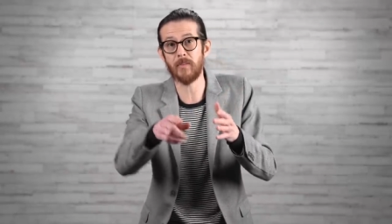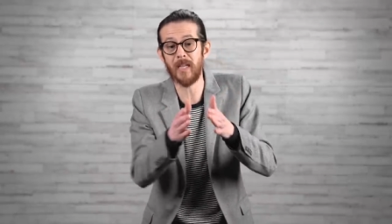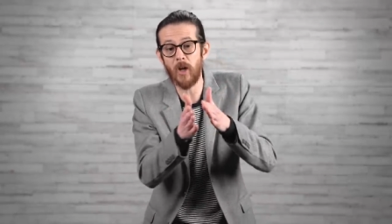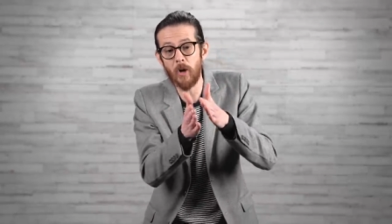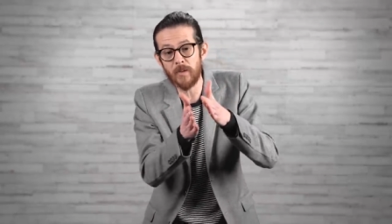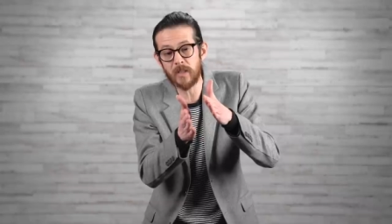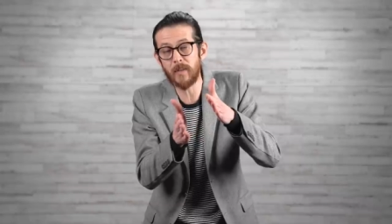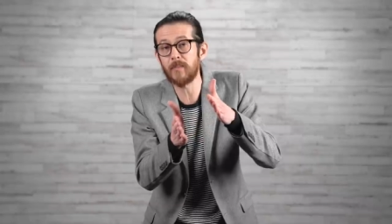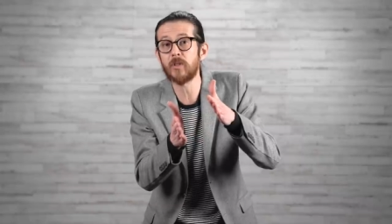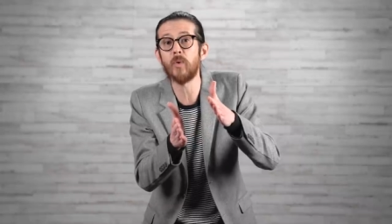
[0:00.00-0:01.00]
but it opens them
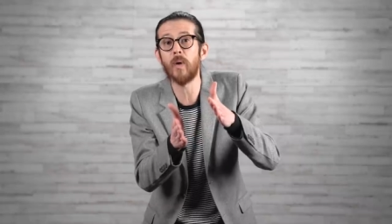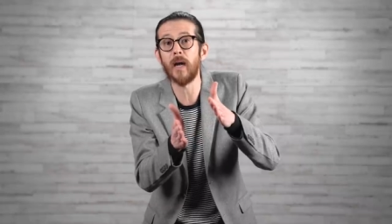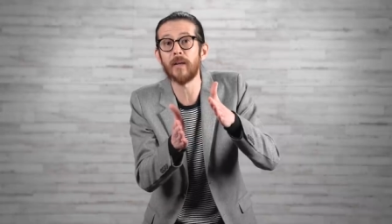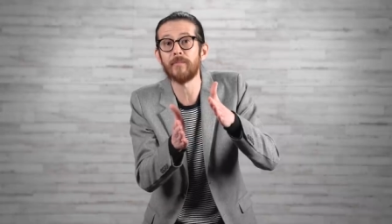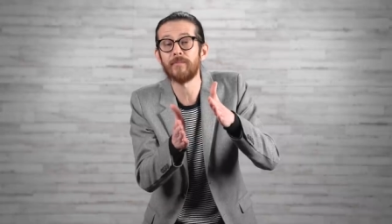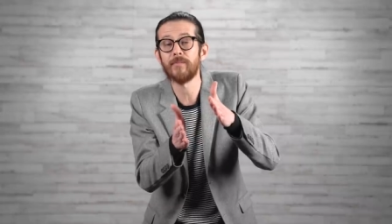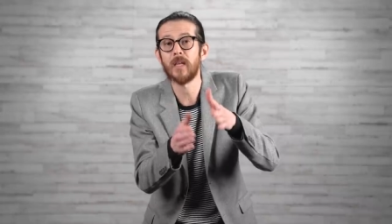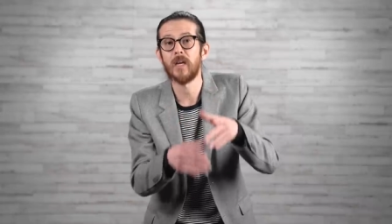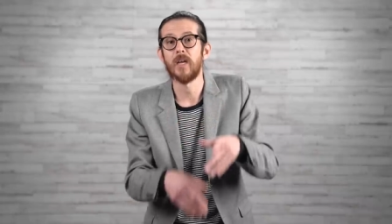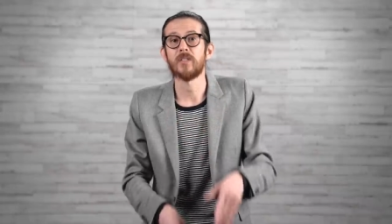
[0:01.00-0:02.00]
up too wide.
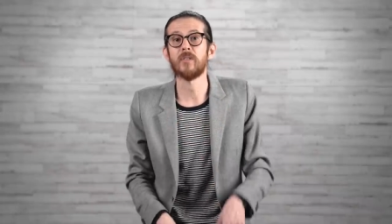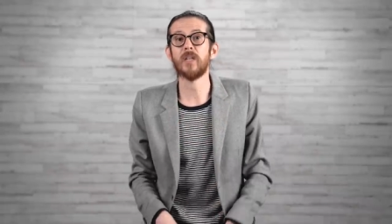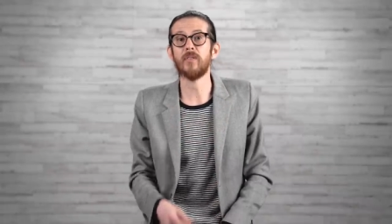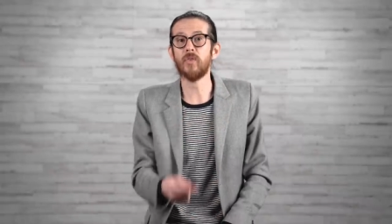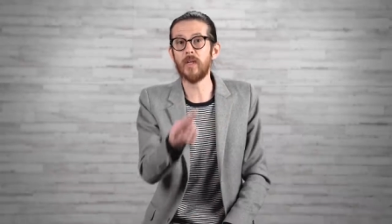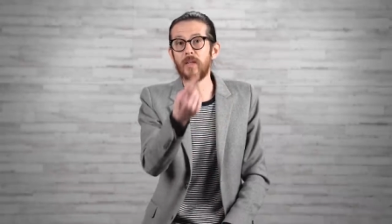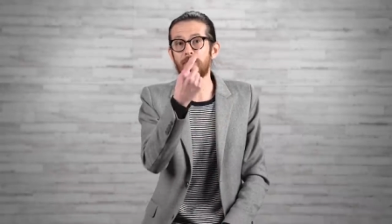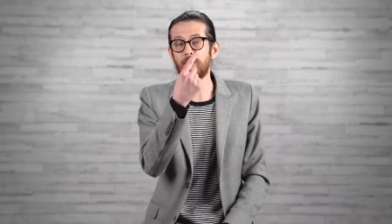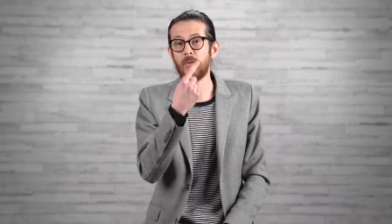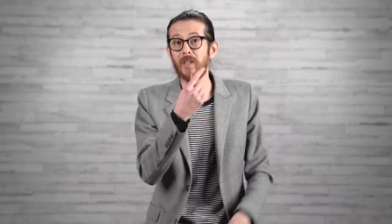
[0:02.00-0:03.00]
So then if you eat
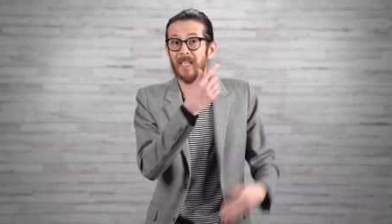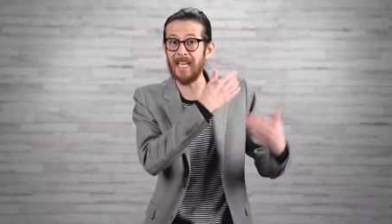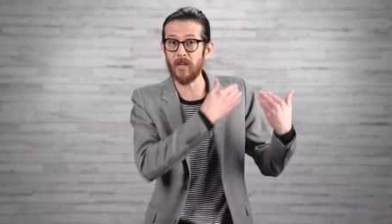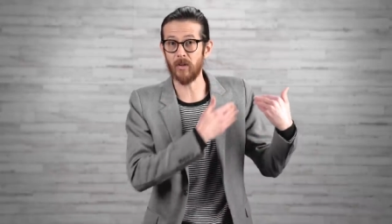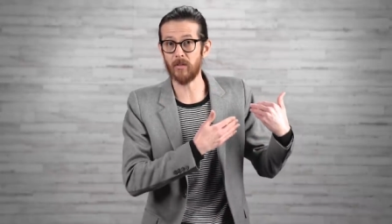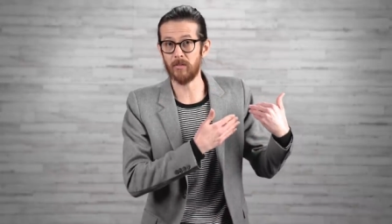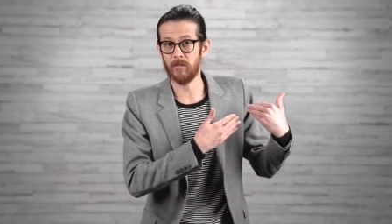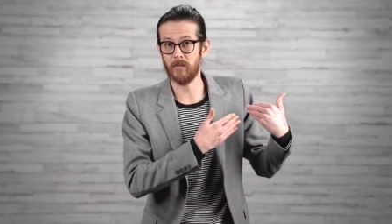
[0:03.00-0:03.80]
food later